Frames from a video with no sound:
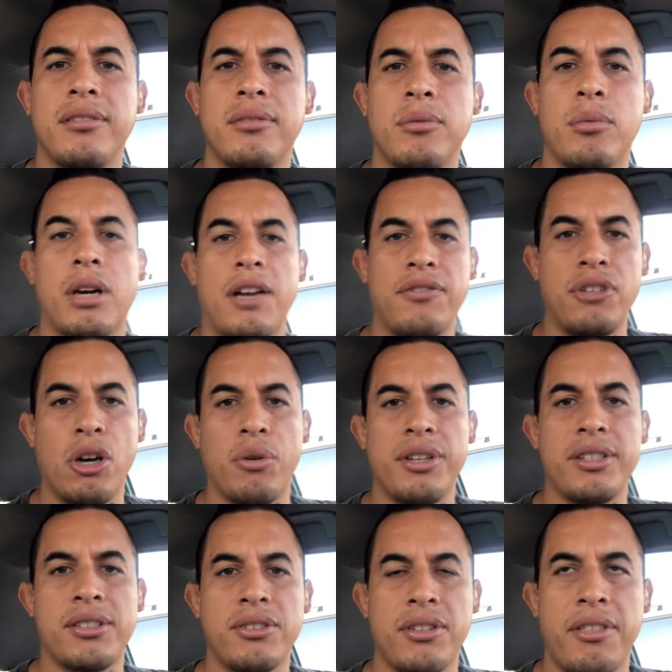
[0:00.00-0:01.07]
What I've
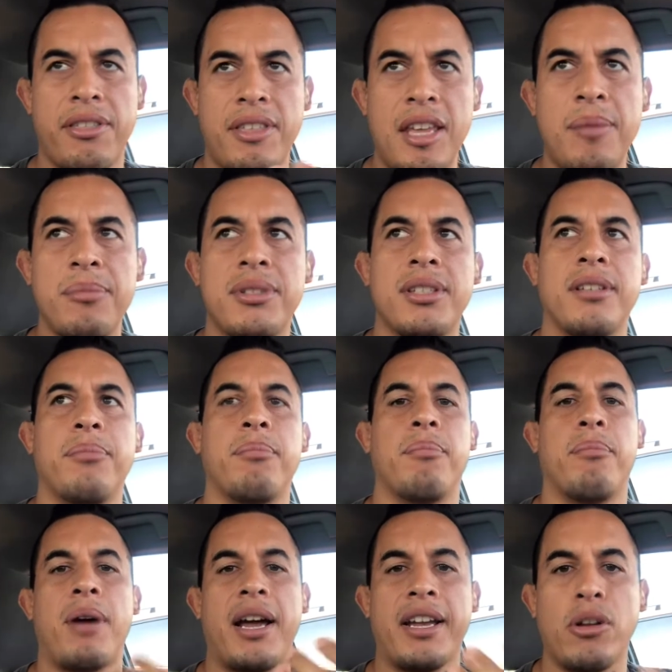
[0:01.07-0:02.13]
noticed, there's a theme to
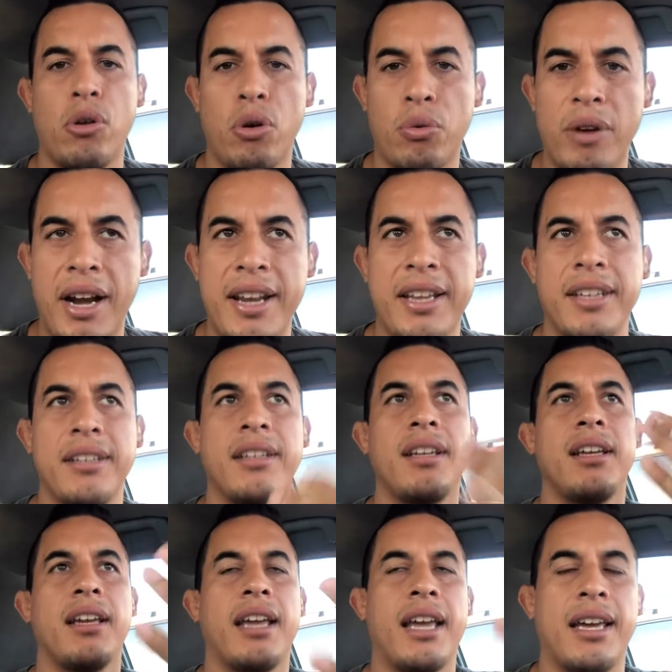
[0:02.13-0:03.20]
my goal writing,
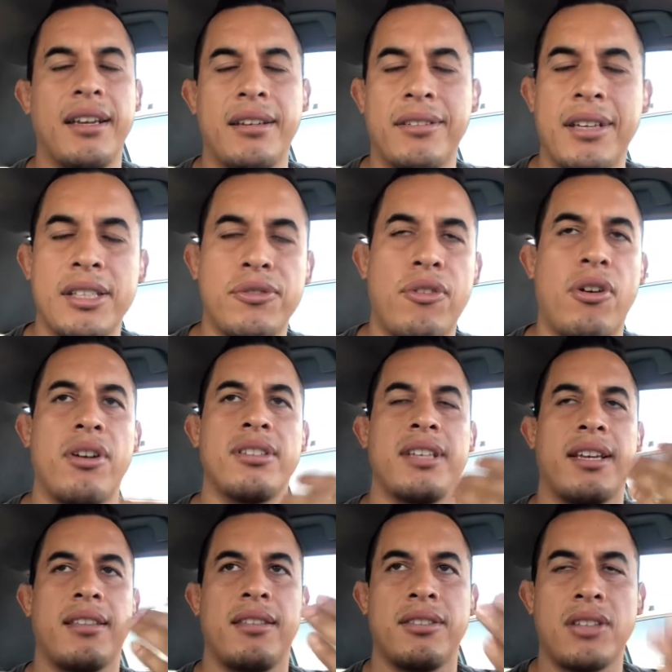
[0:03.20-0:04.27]
and as far as
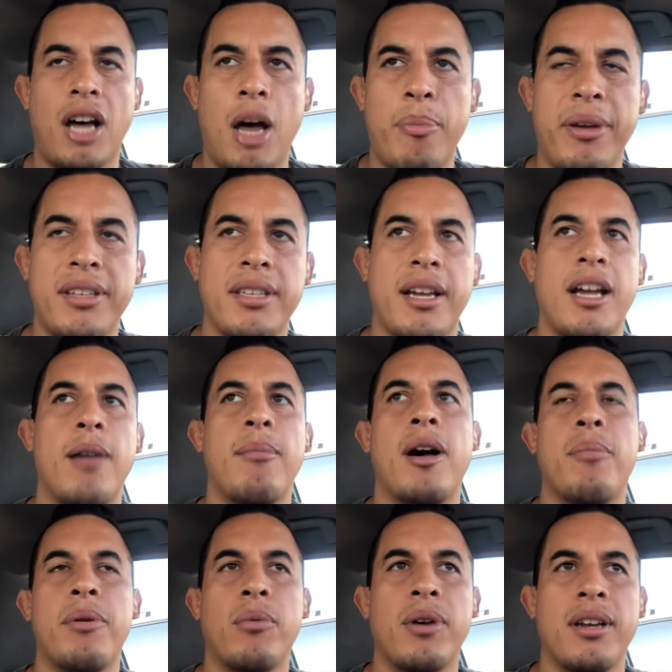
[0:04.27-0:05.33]
like the topics that come
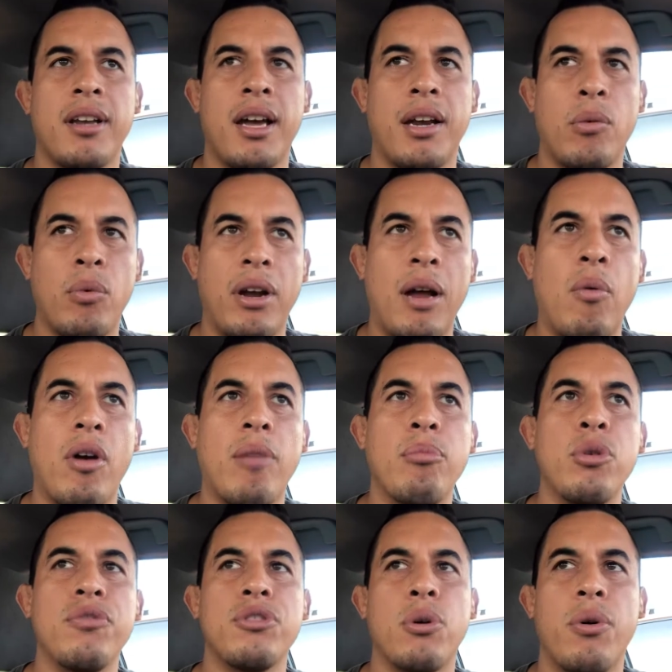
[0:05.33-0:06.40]
up and whatnot, and what I want to
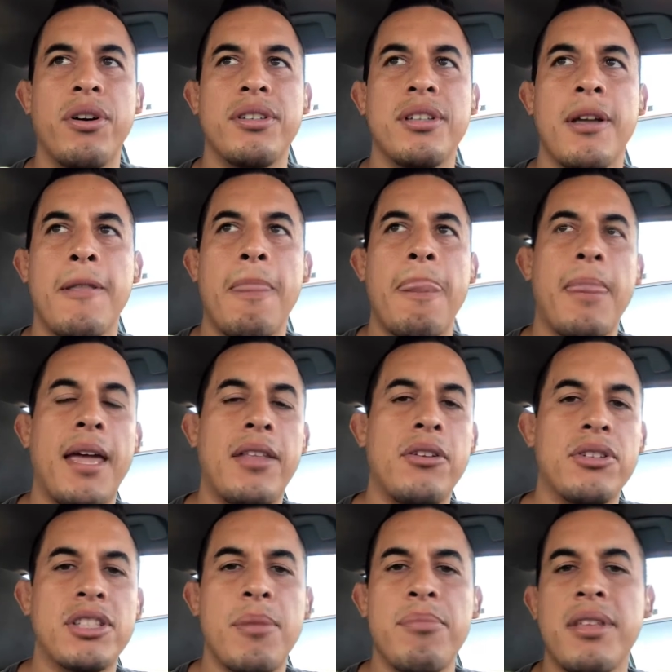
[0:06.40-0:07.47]
move towards. And
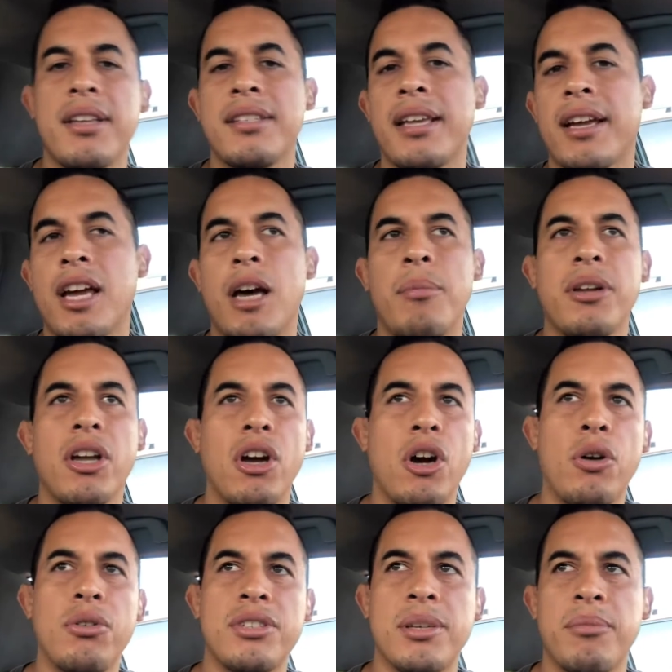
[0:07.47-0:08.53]
there's some things that come and
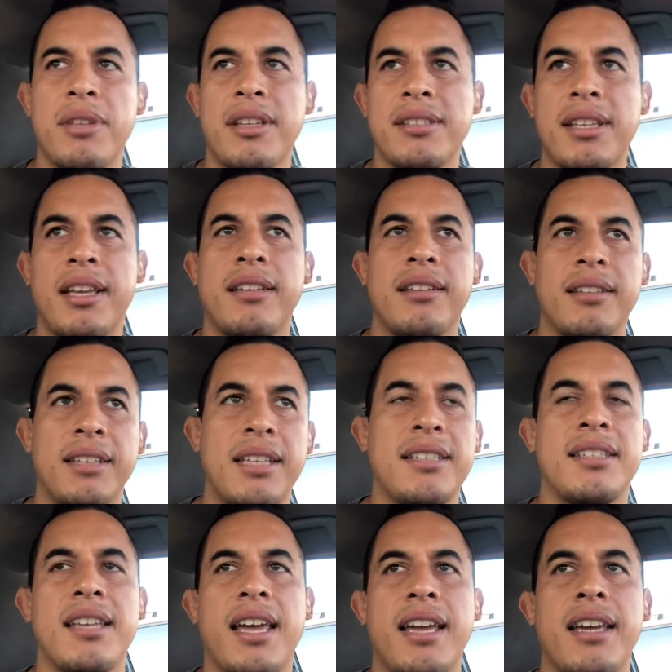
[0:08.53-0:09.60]
go. There's some things that
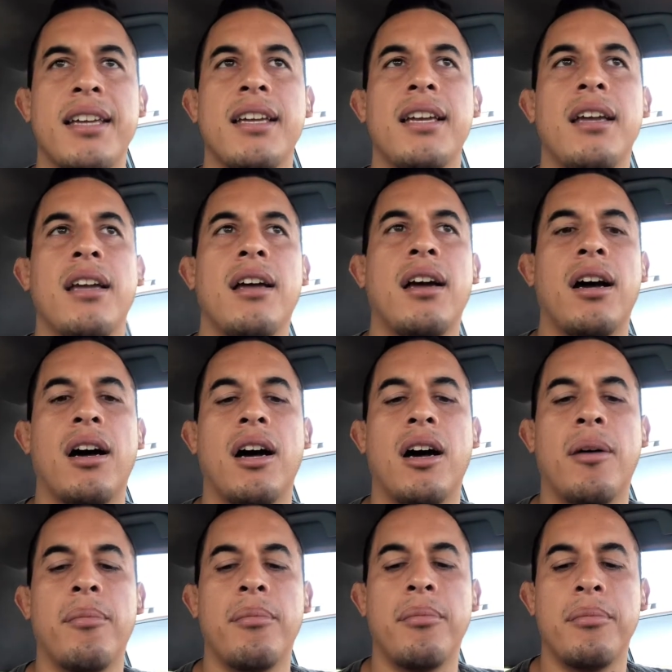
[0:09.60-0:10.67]
stay.
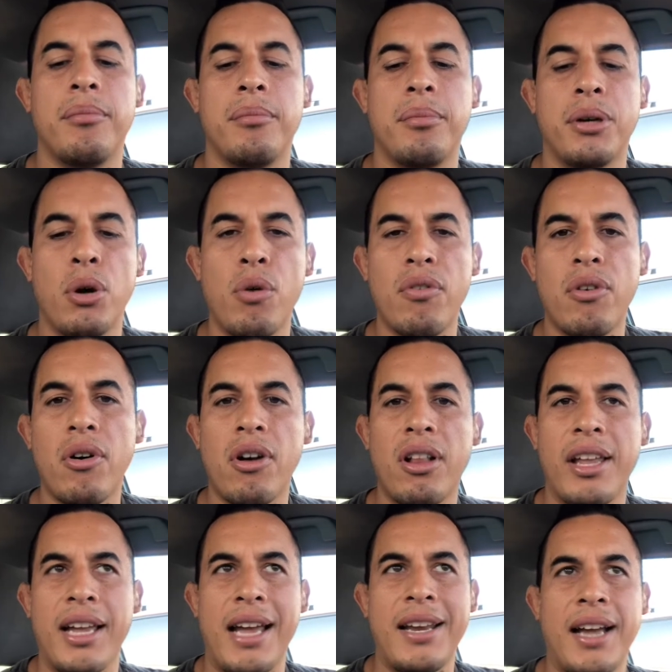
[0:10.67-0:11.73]
But overall,
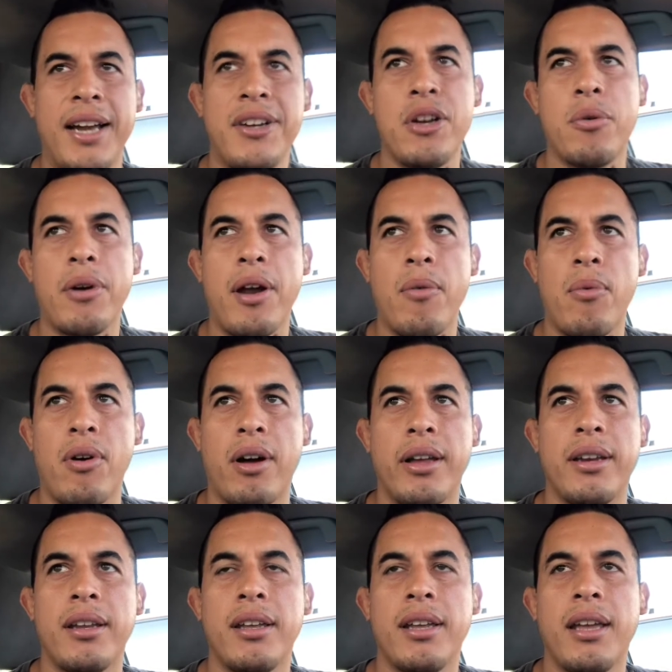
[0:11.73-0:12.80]
like I know what I
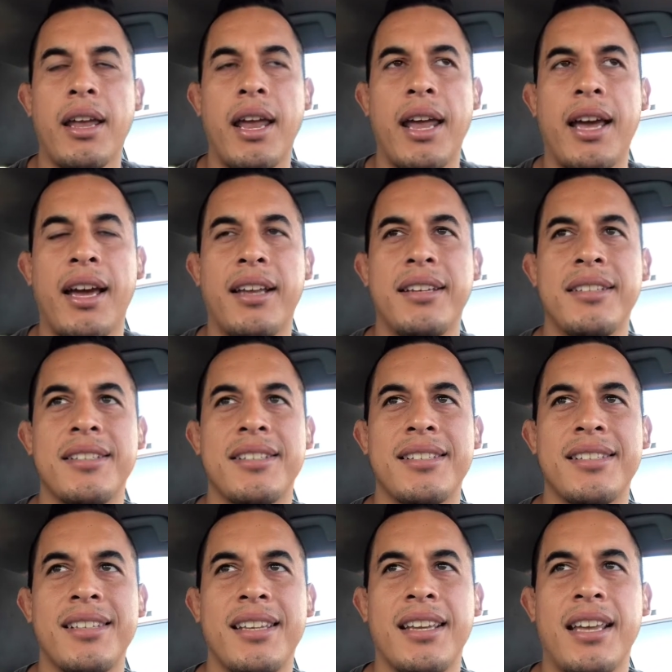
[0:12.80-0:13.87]
want, and
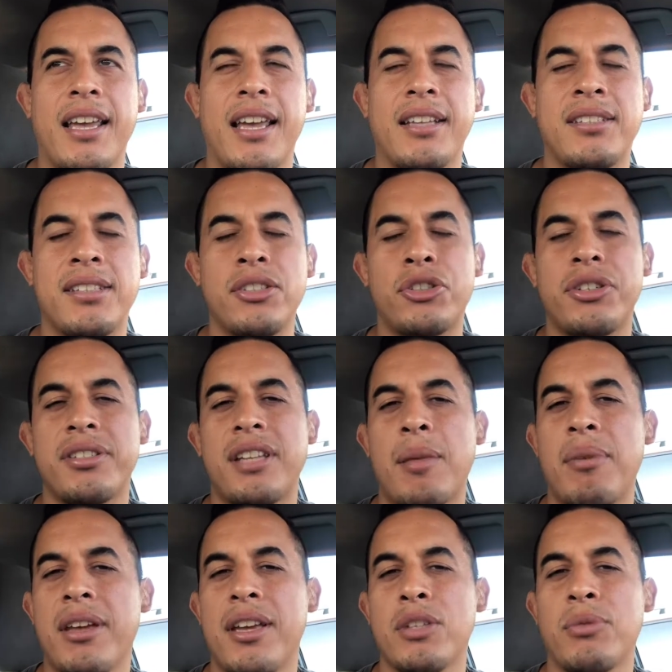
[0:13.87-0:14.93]
it's interesting
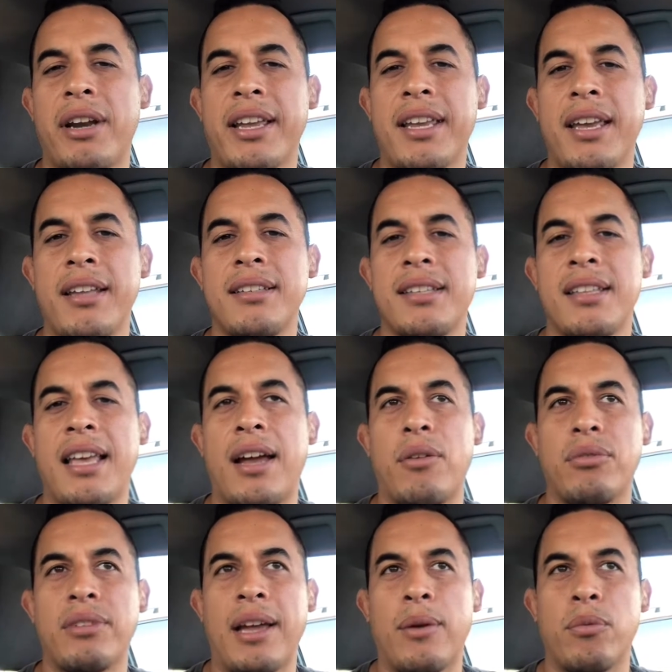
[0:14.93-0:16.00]
because when I get into
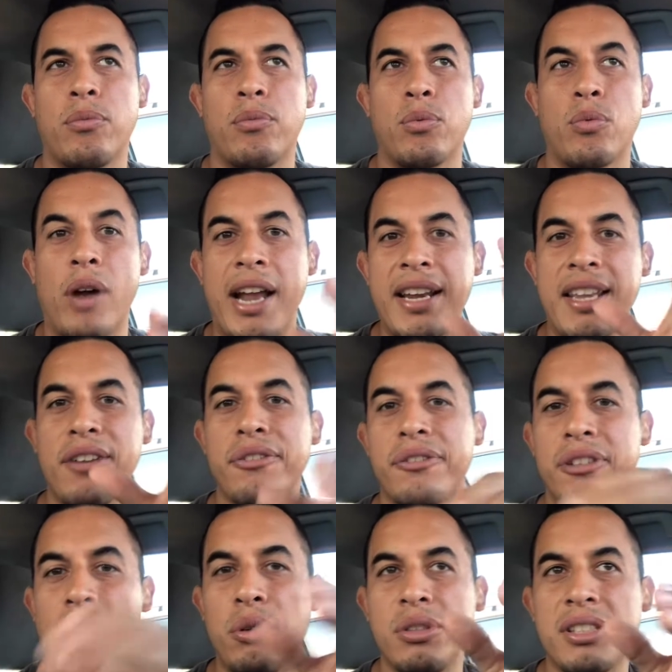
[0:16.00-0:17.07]
that writing
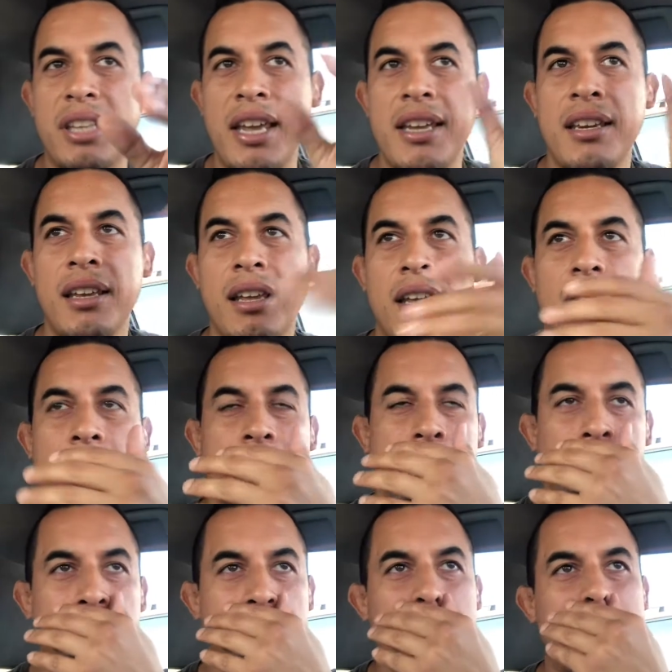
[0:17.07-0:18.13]
flow state, because it
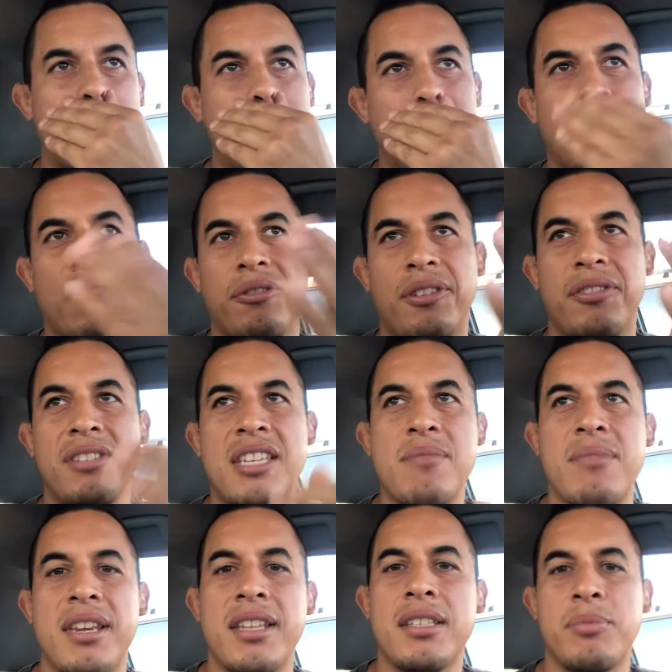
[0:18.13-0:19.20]
usually takes me about 15
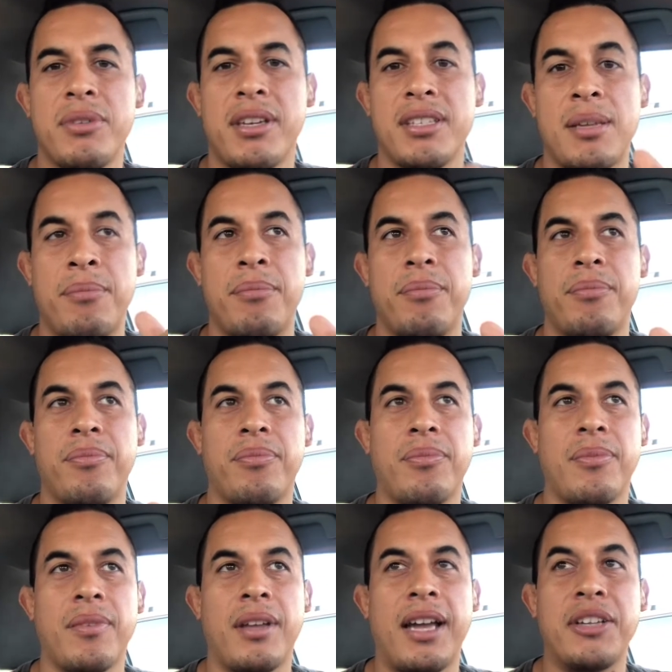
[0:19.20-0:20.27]
minutes because
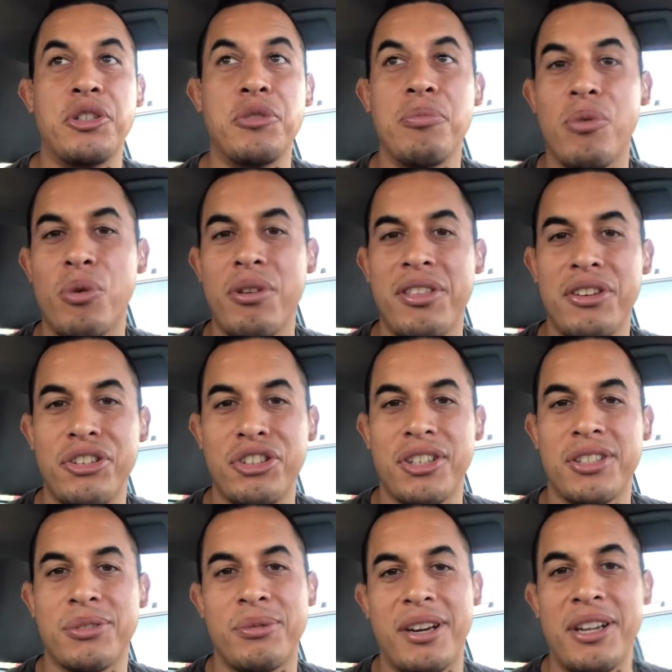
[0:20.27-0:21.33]
I do more than
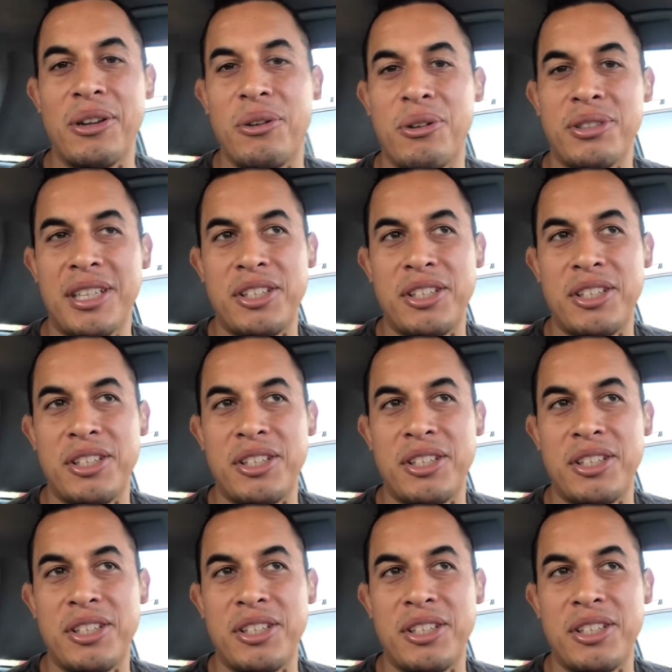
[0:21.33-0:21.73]
just writing goals.